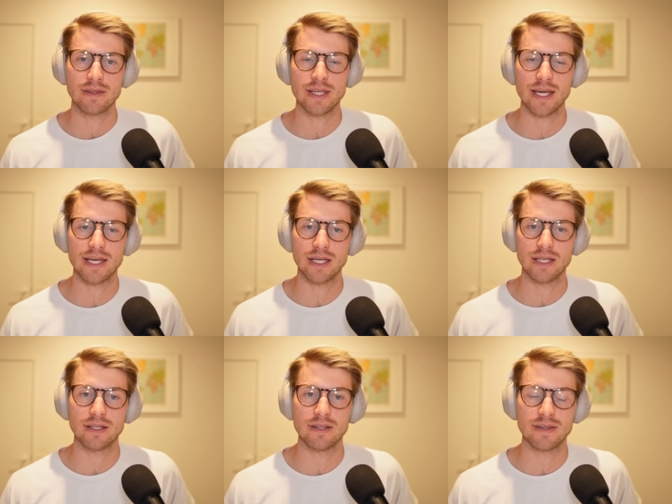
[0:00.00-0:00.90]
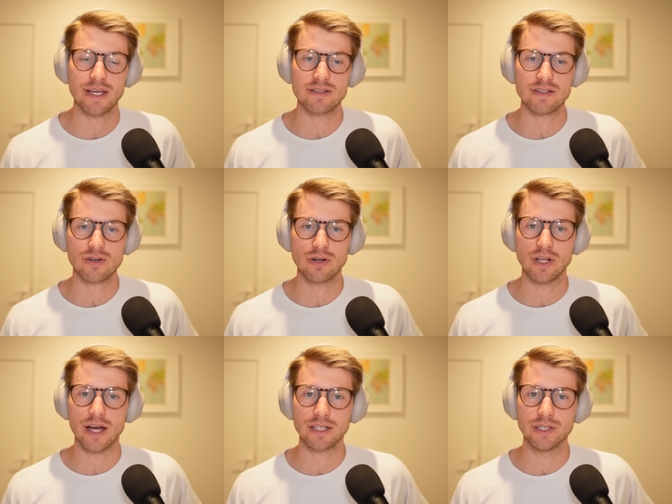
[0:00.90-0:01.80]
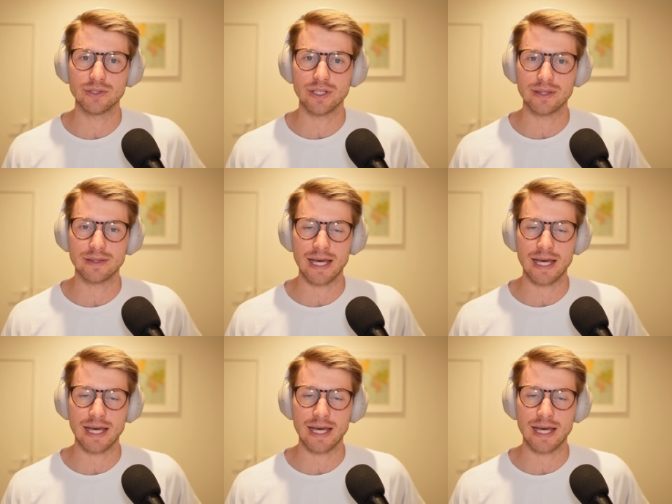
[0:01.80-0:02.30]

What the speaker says: there's a strong likelihood